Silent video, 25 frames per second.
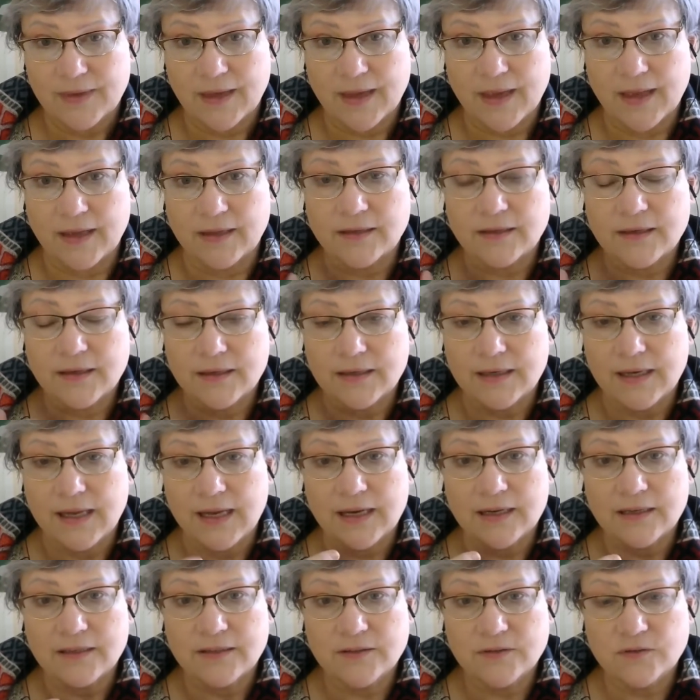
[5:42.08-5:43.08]
and
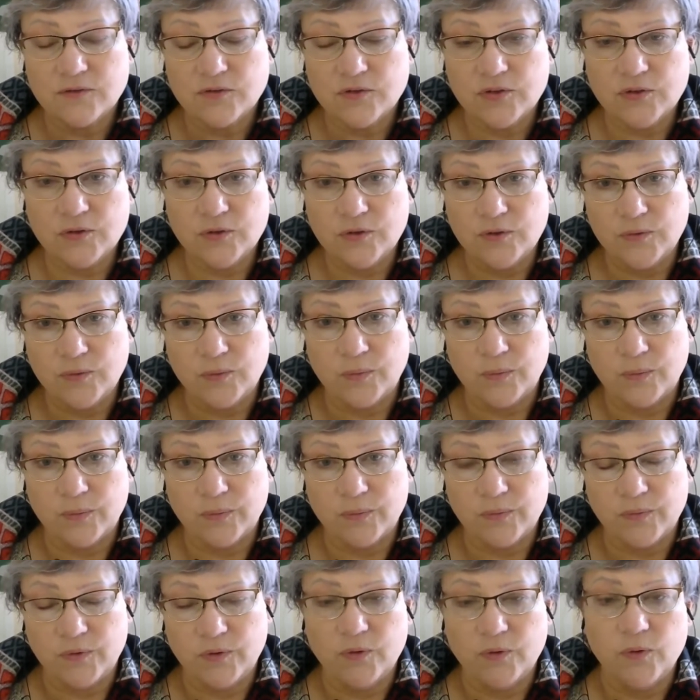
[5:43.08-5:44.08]
connect to
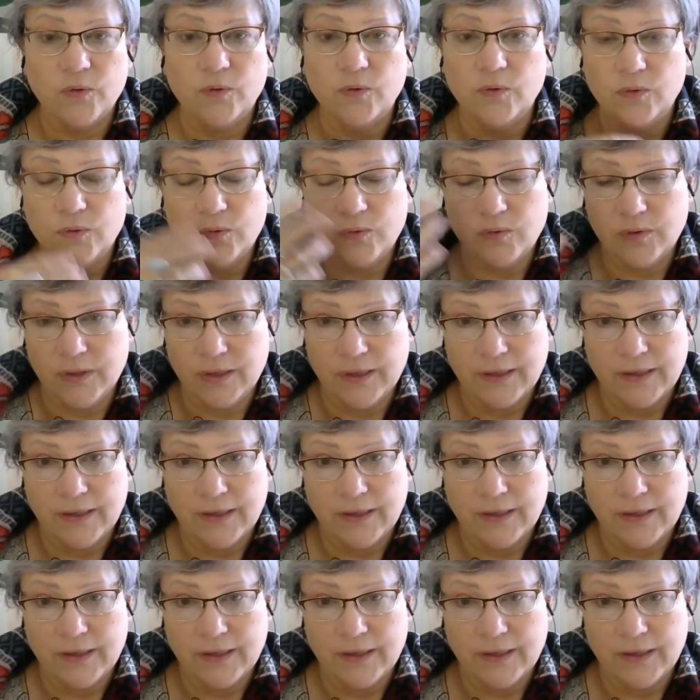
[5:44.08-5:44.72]
your